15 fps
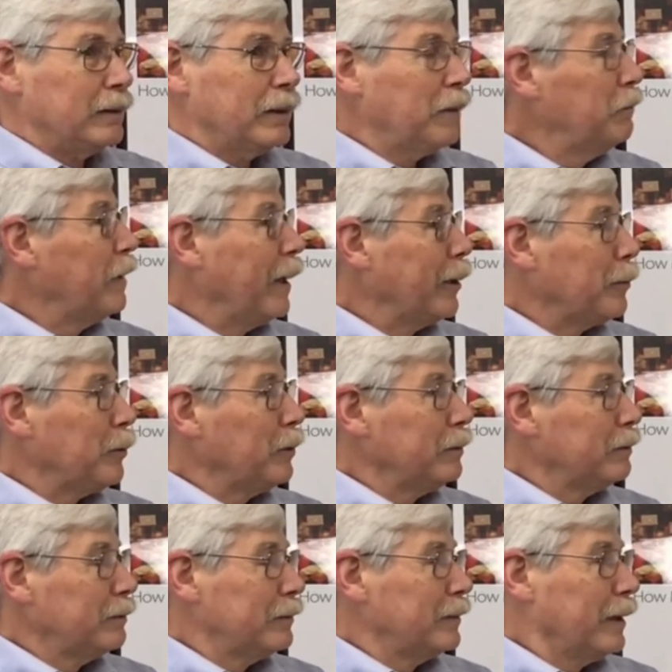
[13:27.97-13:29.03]
invaluable.
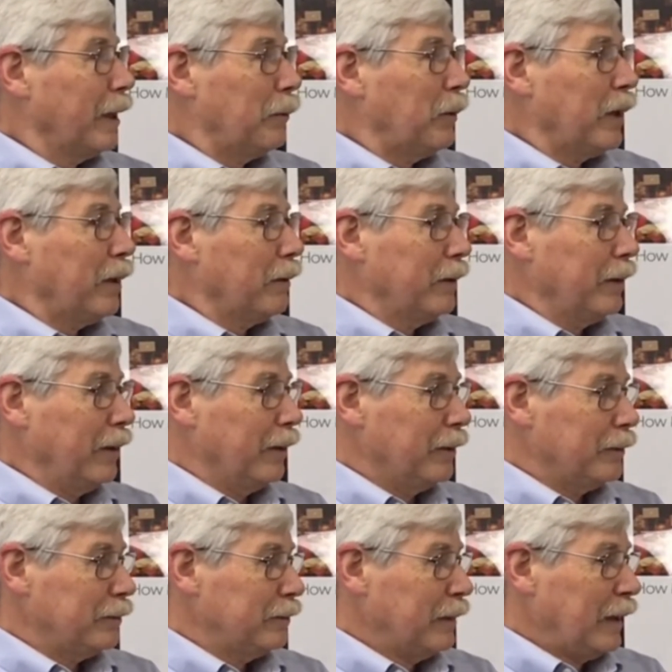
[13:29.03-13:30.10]
And we,
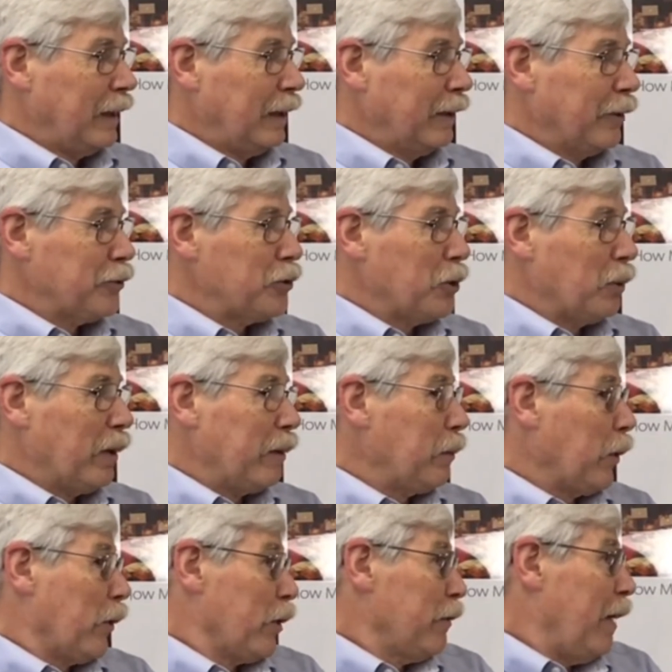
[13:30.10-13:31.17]
there's no way
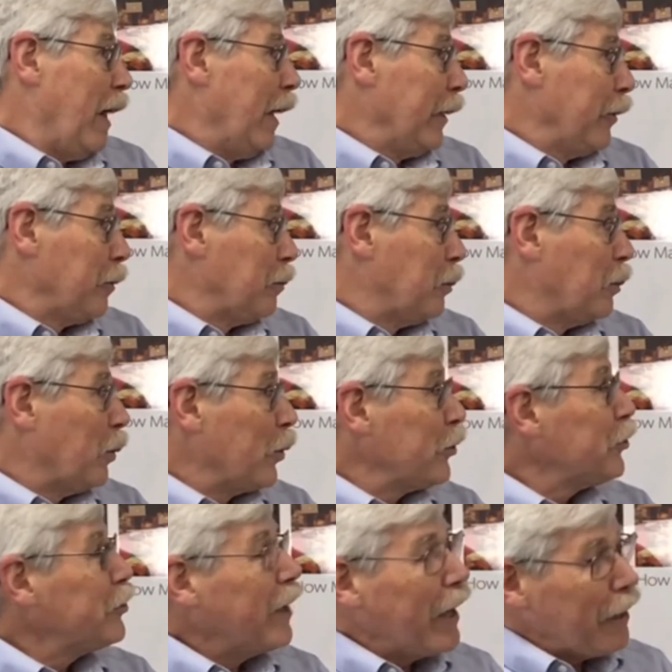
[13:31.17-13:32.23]
we could have hired more
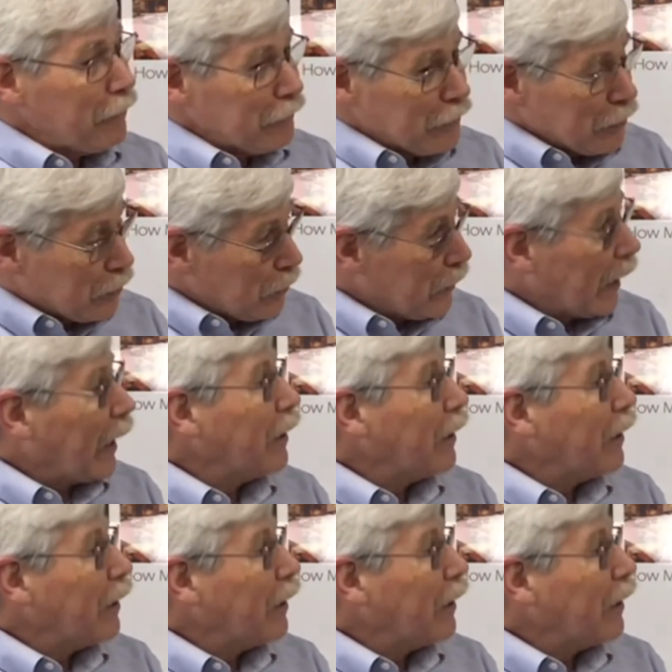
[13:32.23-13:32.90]
staff to do that,